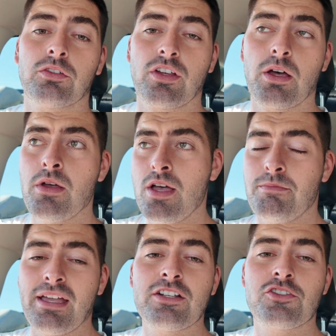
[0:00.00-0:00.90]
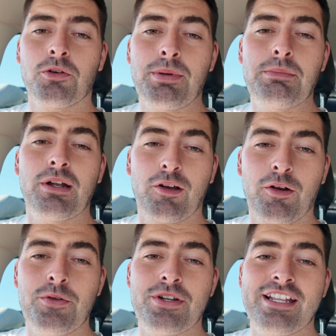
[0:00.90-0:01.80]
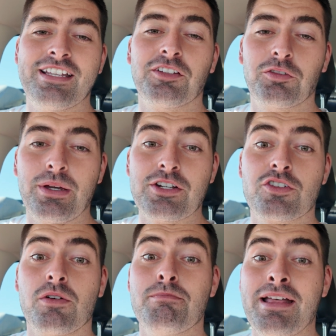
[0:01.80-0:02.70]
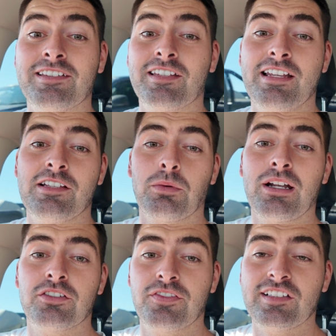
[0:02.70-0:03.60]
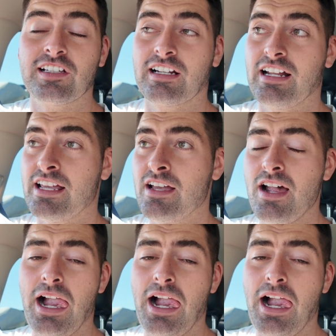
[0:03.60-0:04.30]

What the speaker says: So making sure people are clued in, they're switched on mentally as well as physically,